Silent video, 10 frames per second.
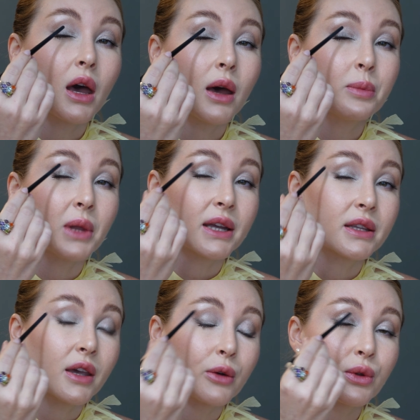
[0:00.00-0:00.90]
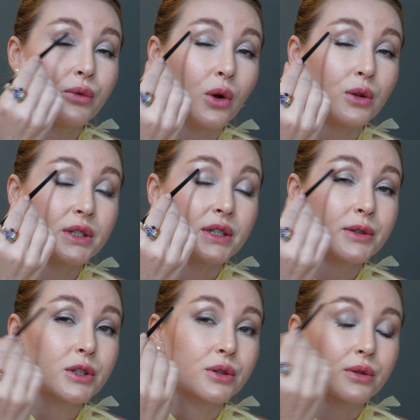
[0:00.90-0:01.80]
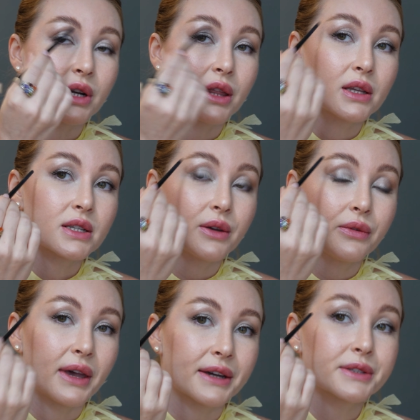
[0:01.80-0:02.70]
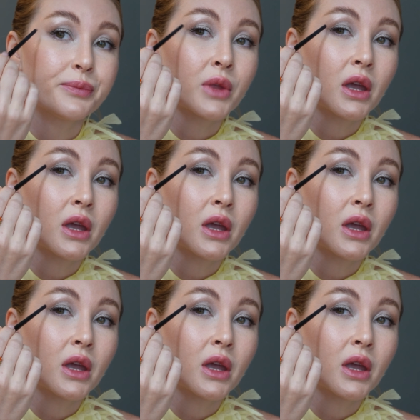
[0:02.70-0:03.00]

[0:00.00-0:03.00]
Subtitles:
applied here on the folder to create this effect